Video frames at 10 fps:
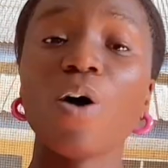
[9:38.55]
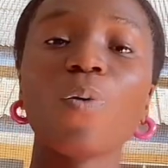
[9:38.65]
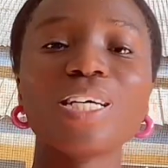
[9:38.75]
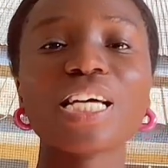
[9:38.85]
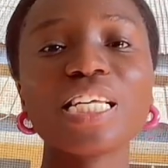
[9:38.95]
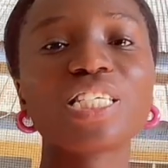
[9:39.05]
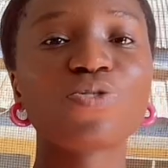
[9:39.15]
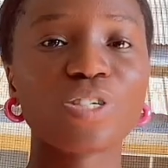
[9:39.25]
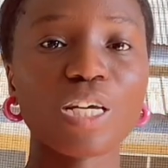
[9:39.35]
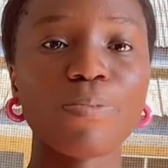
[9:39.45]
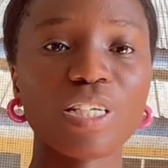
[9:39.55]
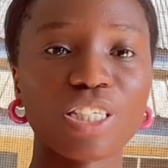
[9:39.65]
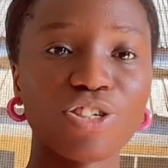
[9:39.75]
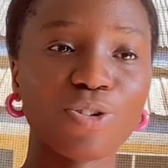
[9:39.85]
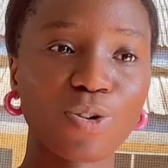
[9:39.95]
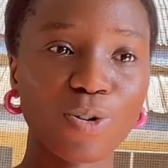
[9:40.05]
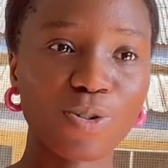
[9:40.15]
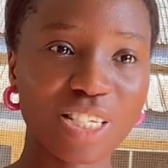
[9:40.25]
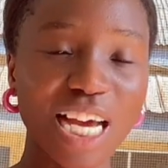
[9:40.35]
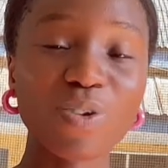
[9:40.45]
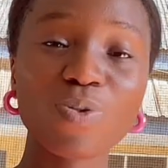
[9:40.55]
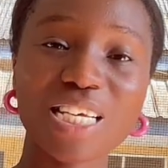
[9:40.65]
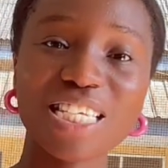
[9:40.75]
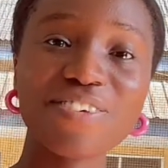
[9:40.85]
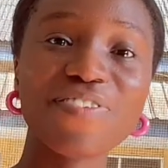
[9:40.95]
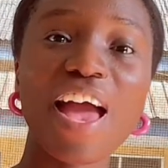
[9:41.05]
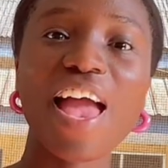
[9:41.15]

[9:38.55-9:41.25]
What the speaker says: Well, I started this Christian meditation course, and it was as if